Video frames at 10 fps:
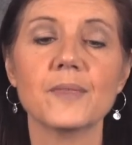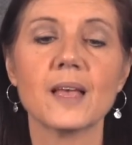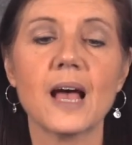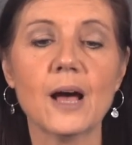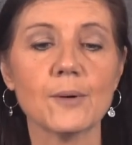
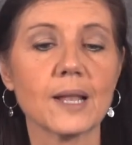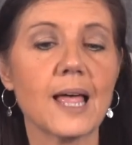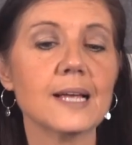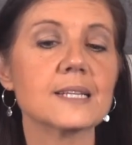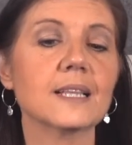I would
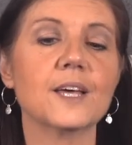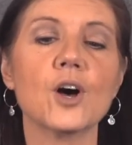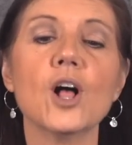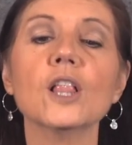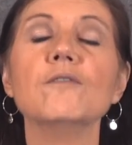like to let
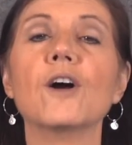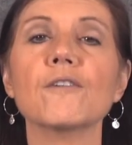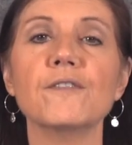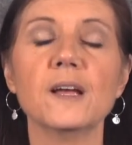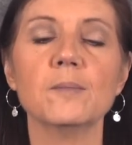all of
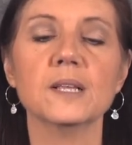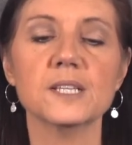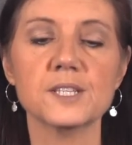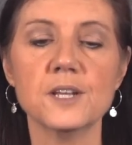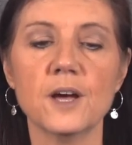our
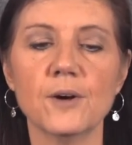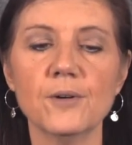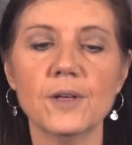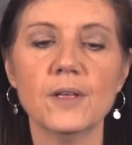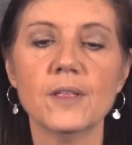families
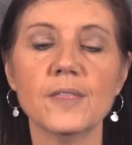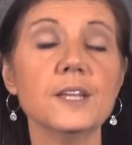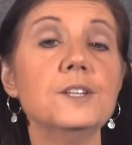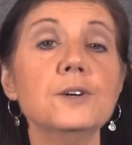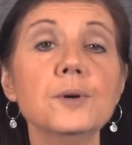know
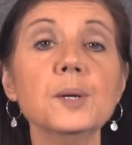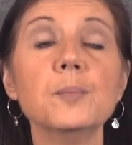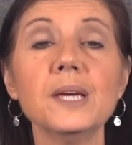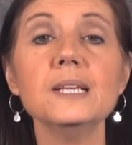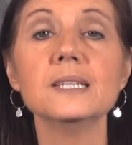that doing
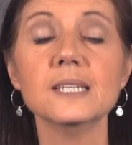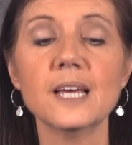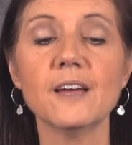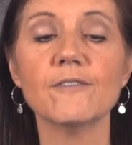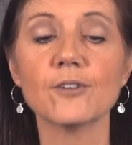
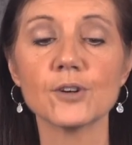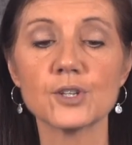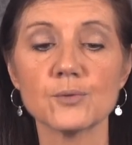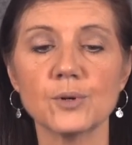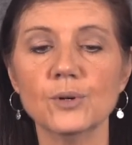PCA
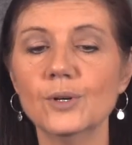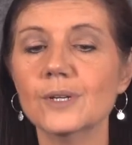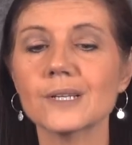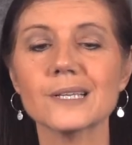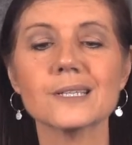virtual
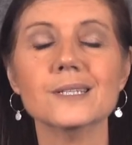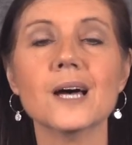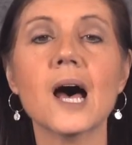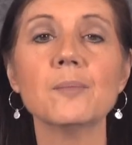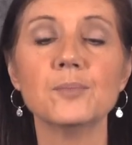does
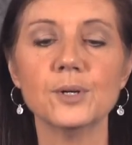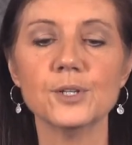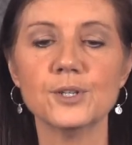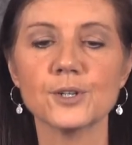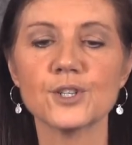not
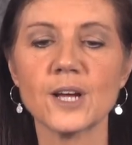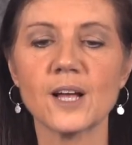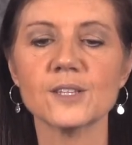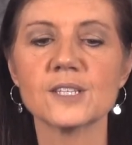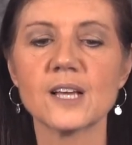put your
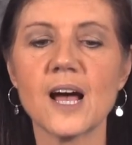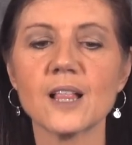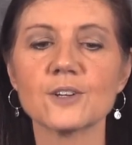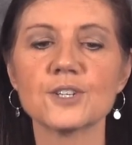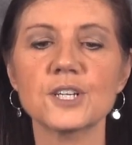child's
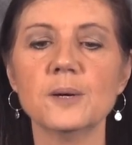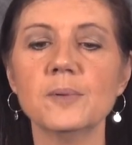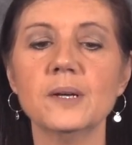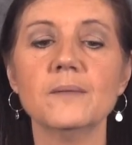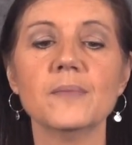
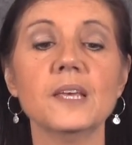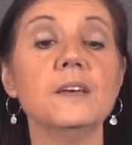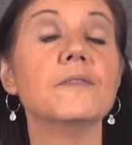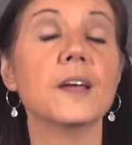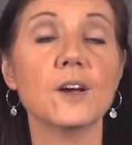scholarship,
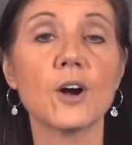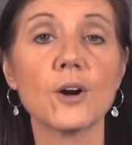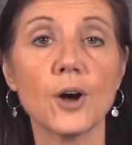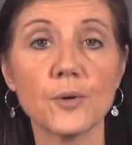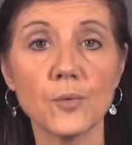if they
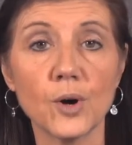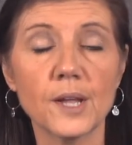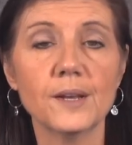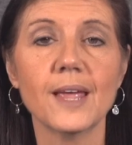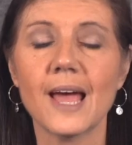are on
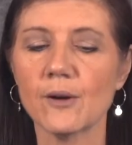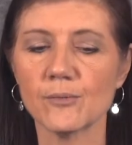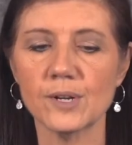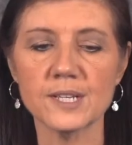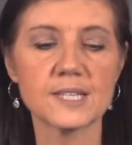one, at
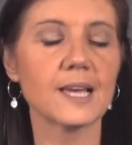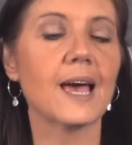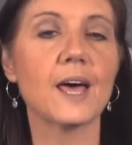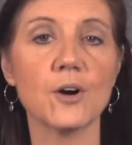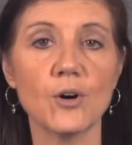risk
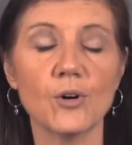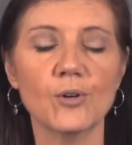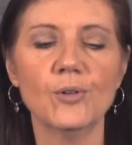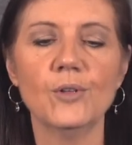at all.